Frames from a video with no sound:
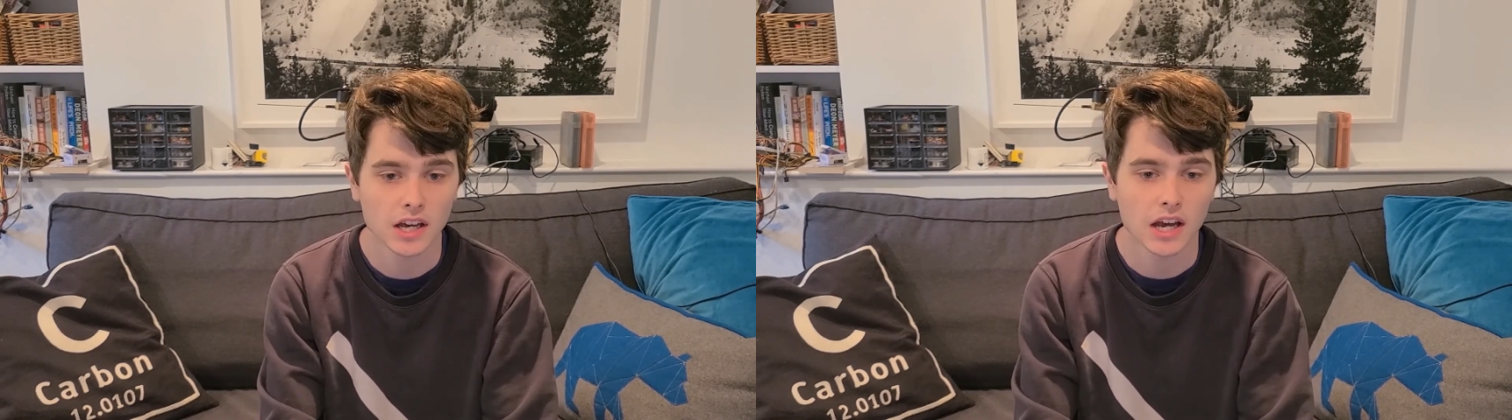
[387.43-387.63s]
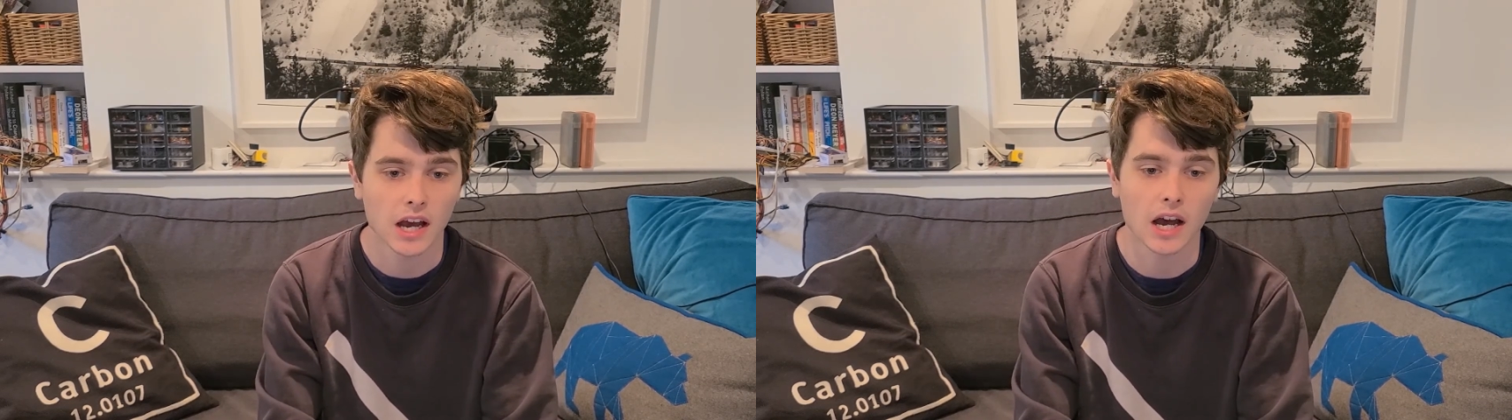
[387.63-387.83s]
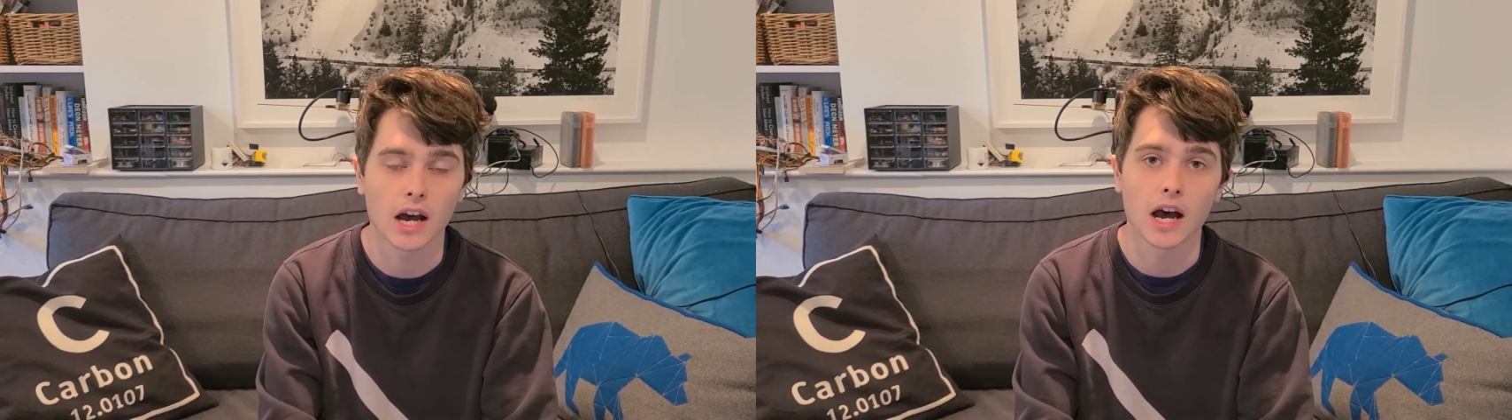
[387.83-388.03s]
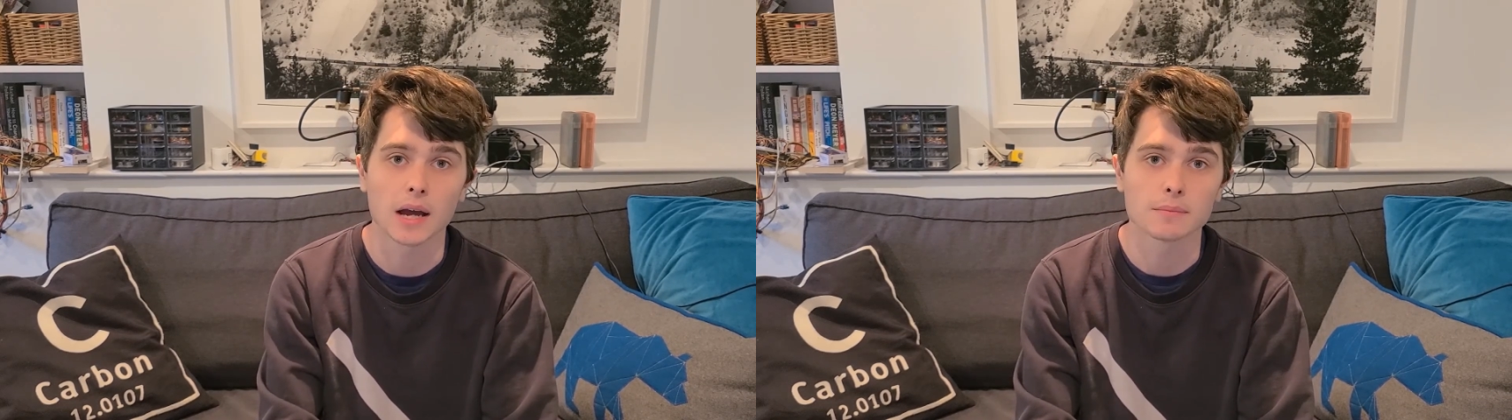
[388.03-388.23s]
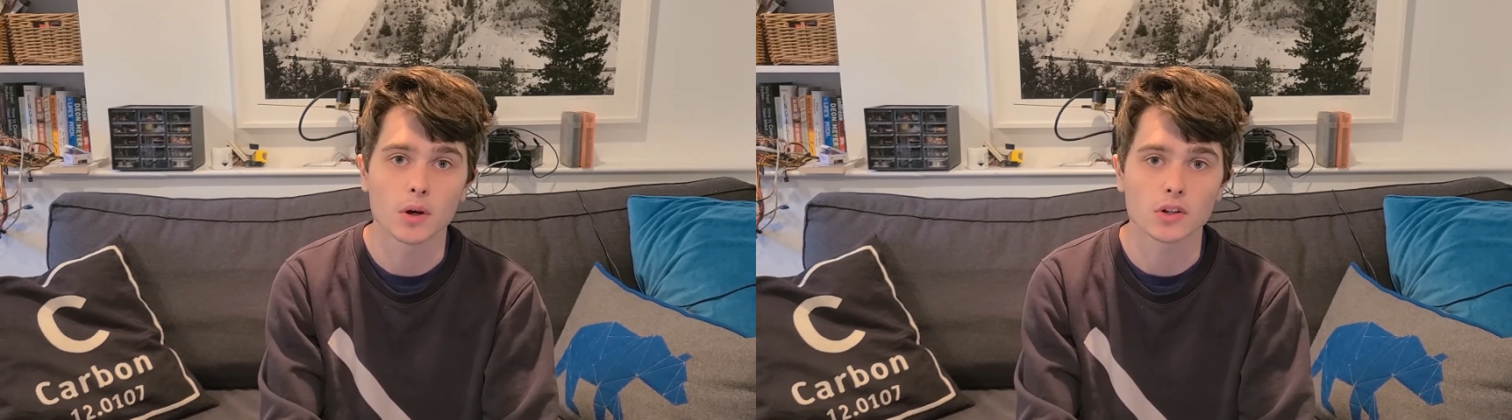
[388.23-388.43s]

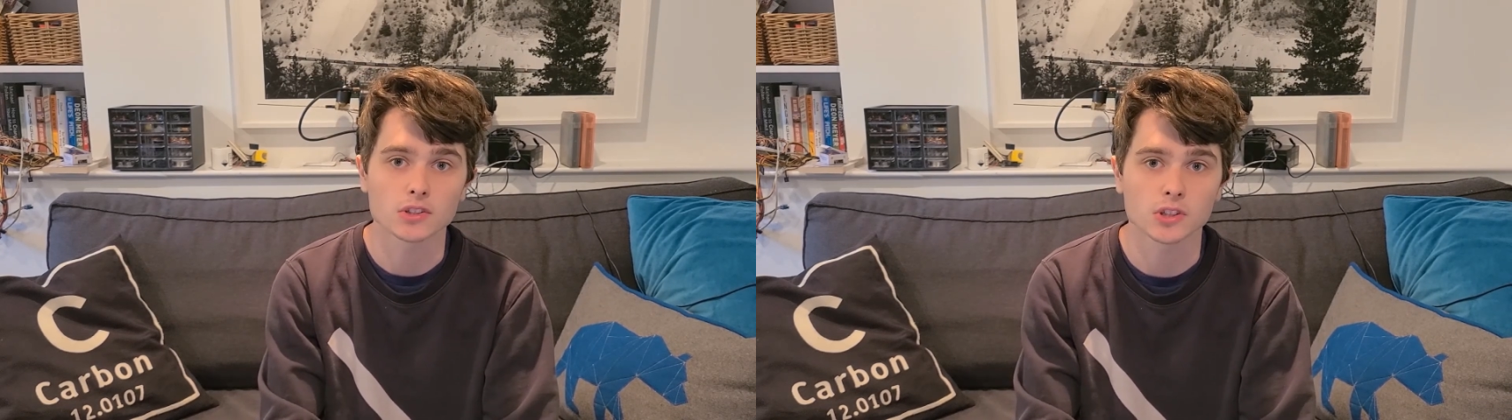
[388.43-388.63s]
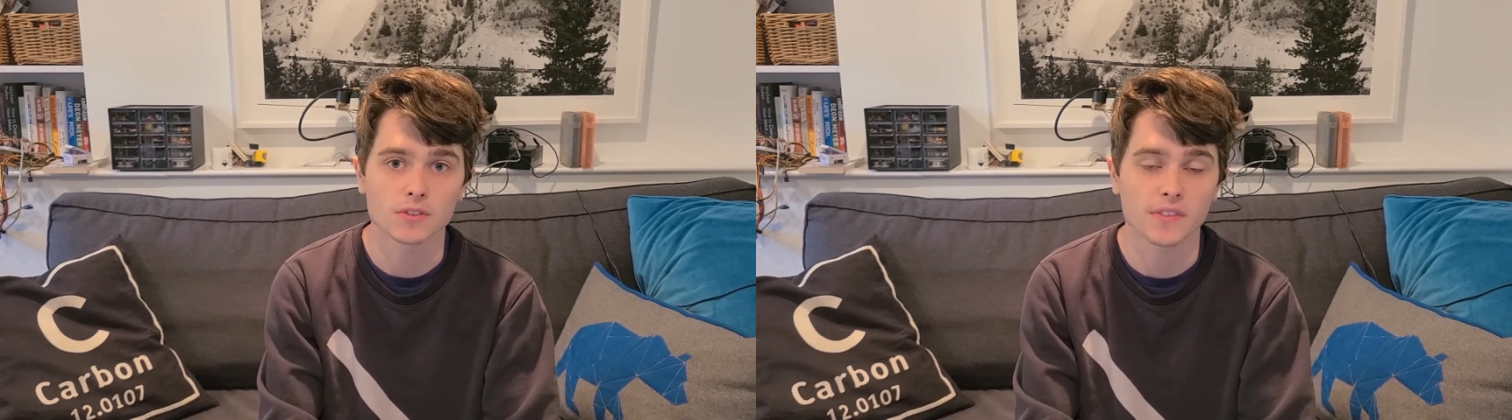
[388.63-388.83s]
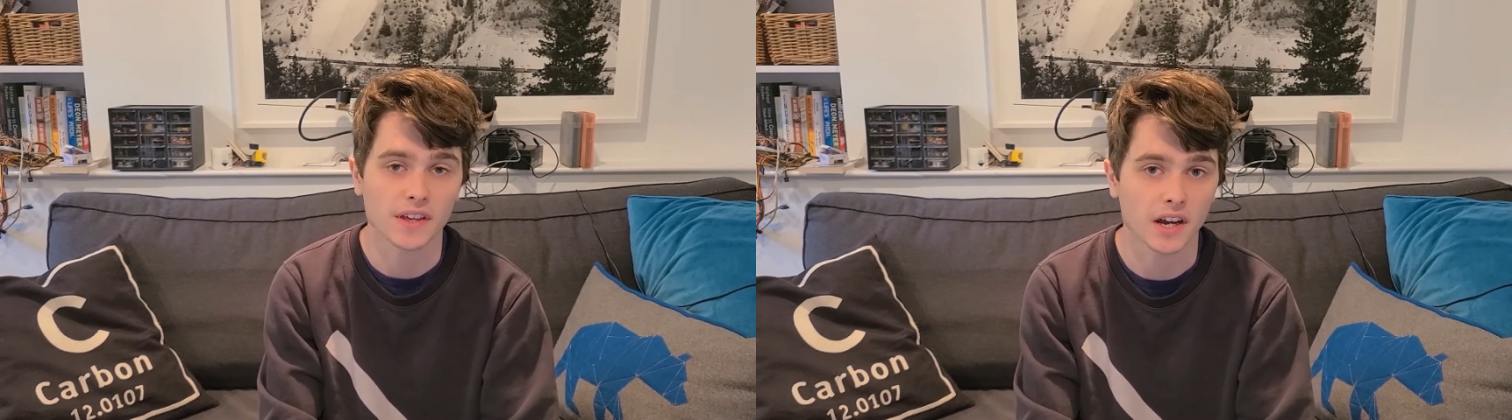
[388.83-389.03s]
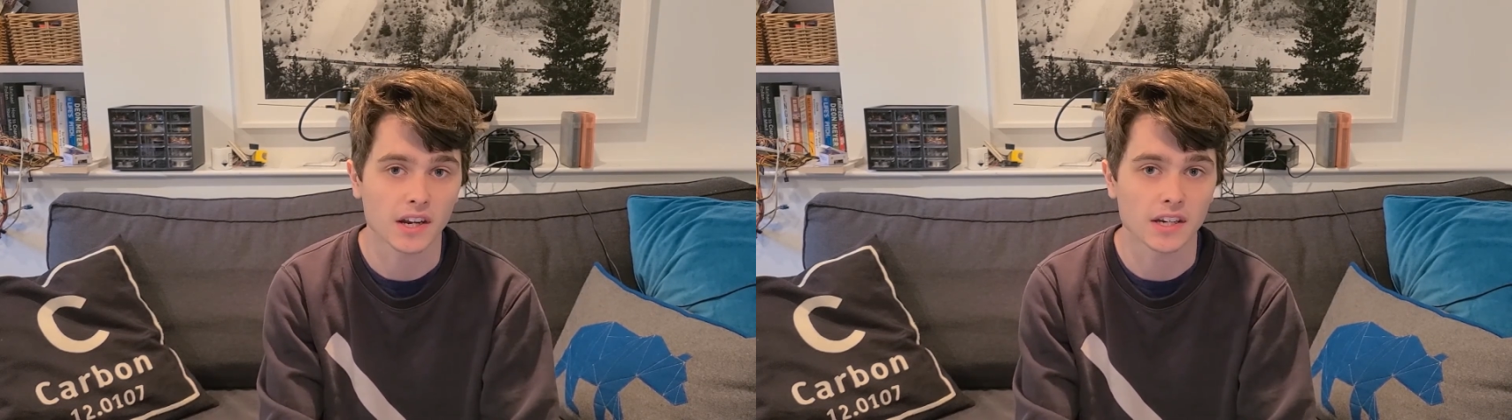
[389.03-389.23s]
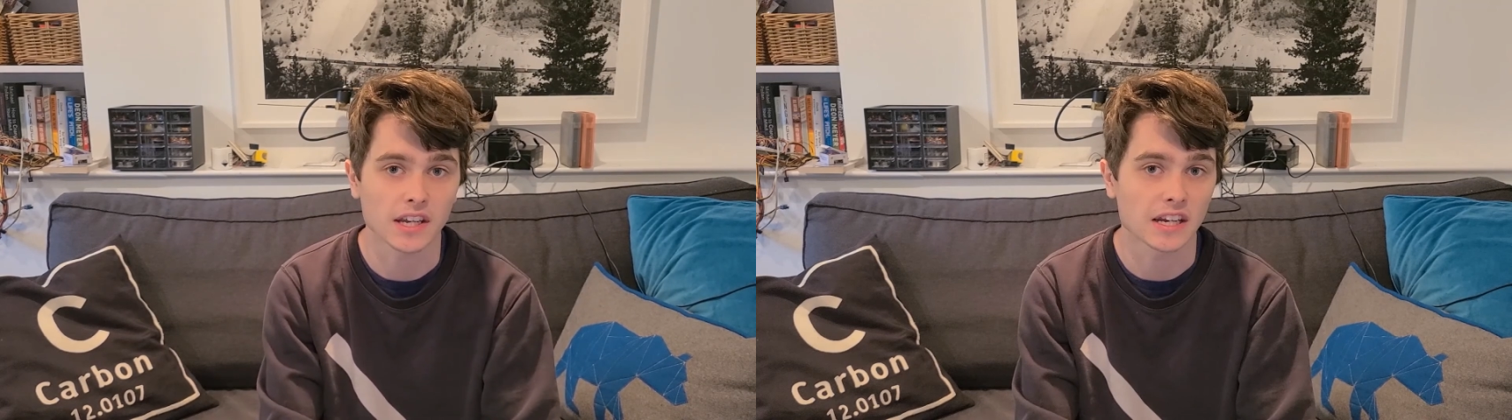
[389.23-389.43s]
I'm not sure if the
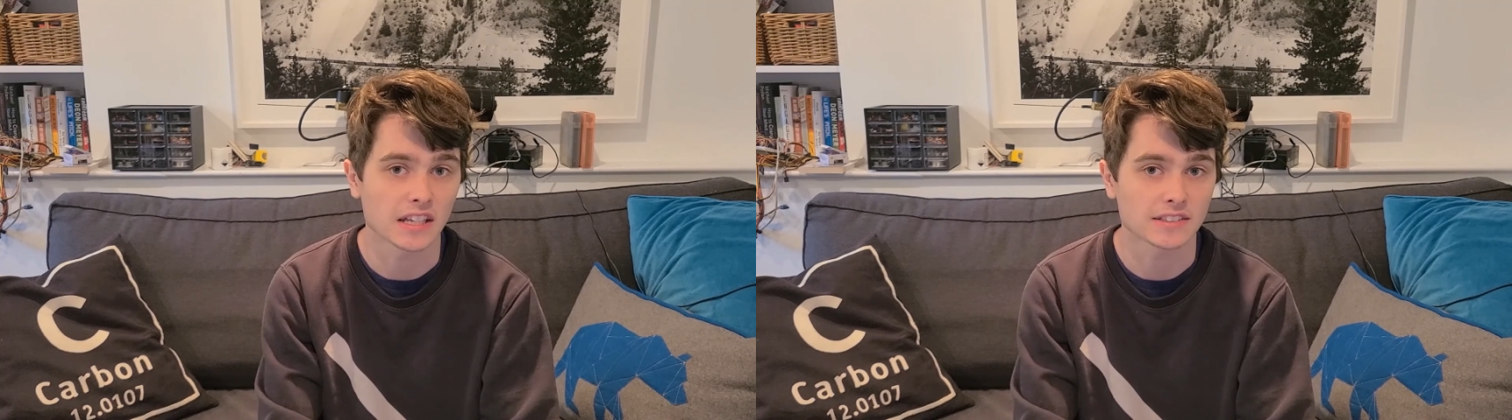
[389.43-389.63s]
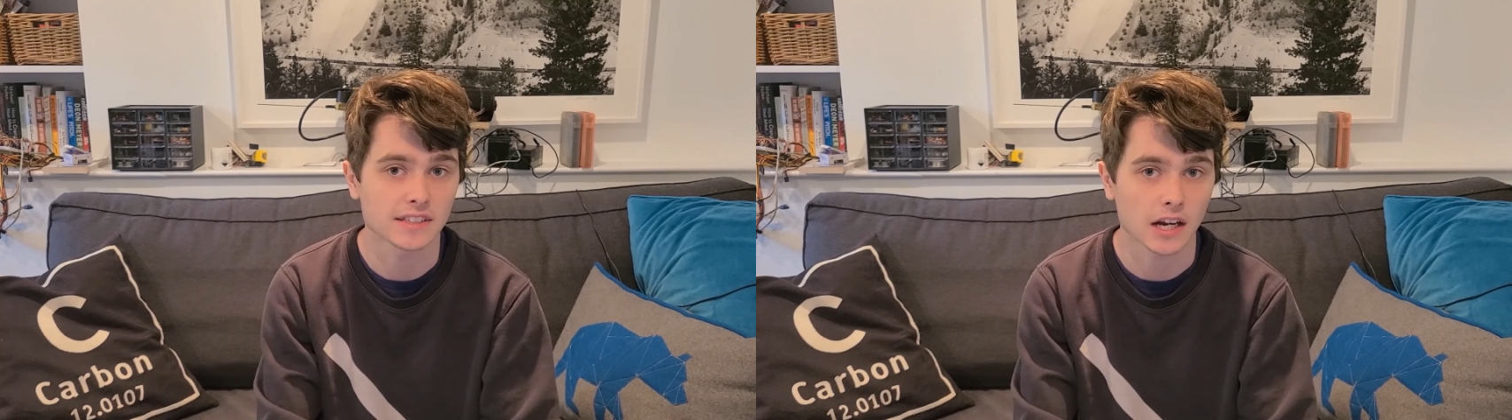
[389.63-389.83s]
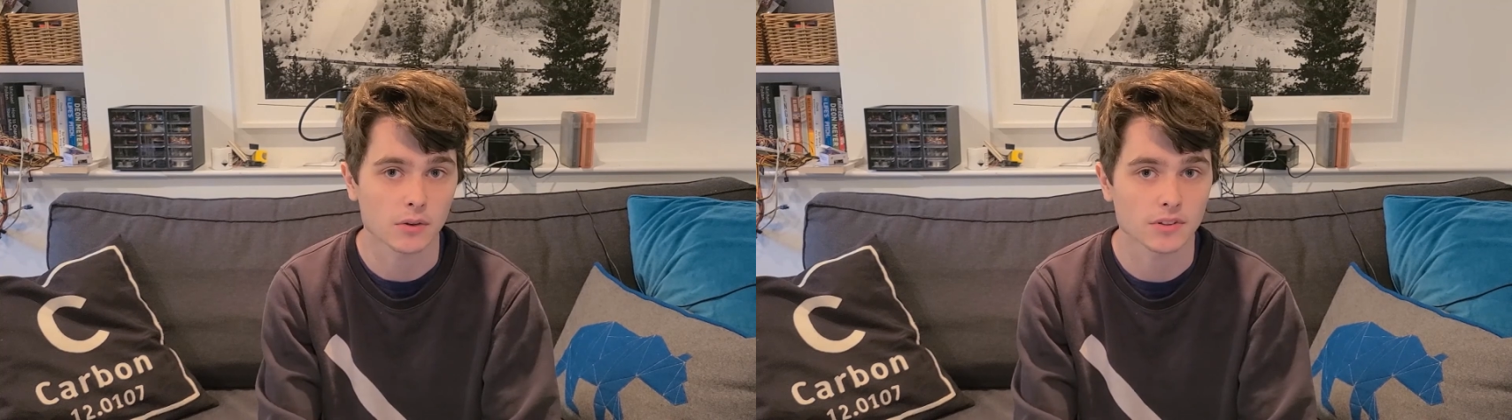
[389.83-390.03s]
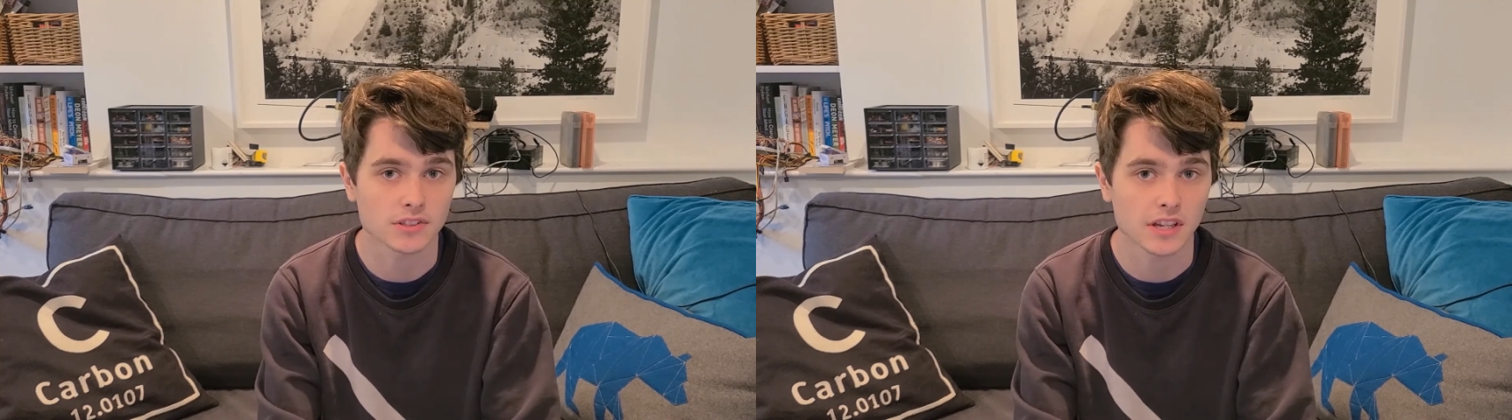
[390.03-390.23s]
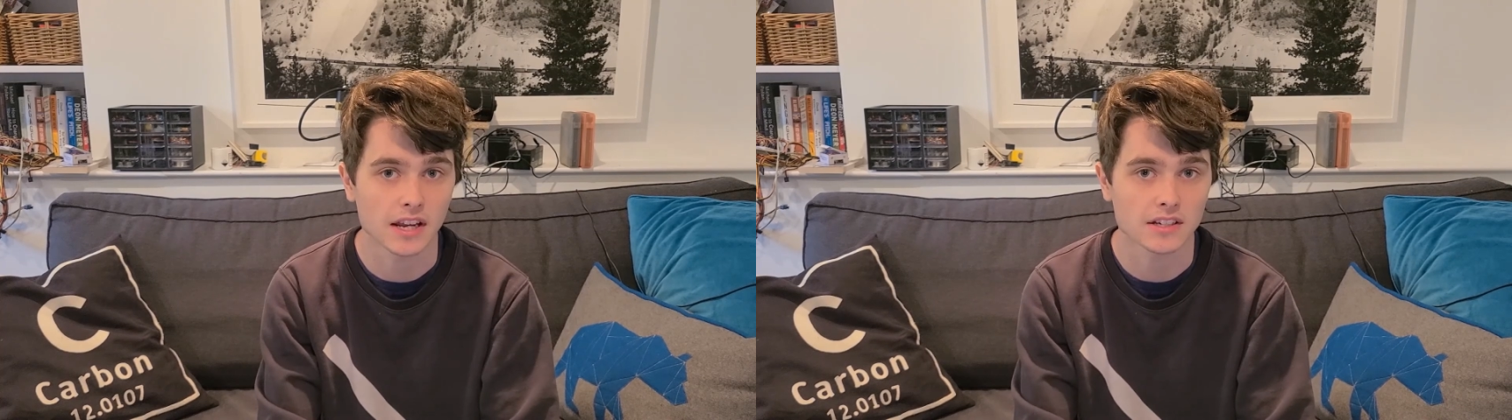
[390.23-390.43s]
gun in its current
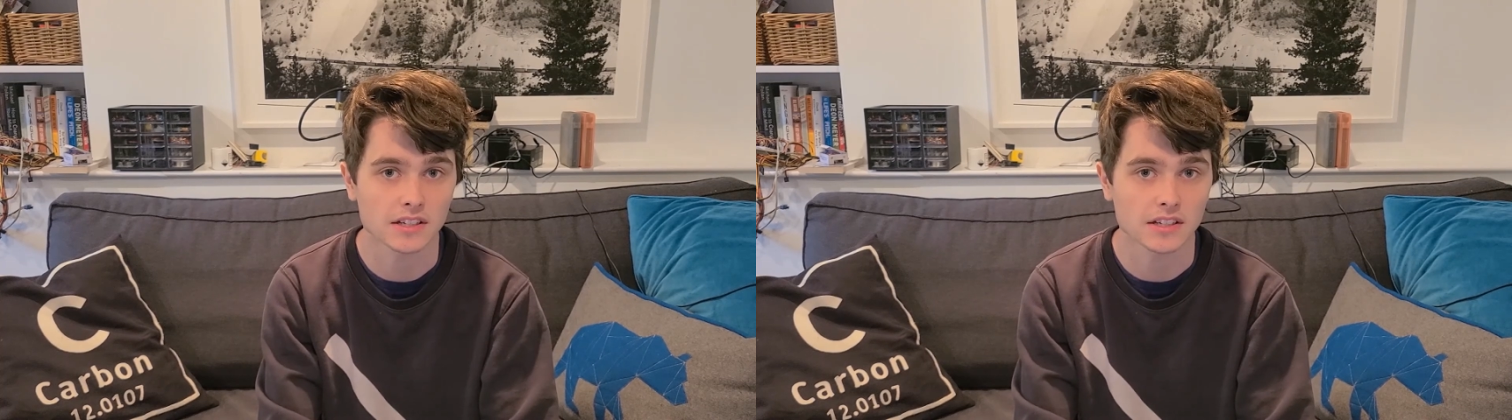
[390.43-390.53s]
state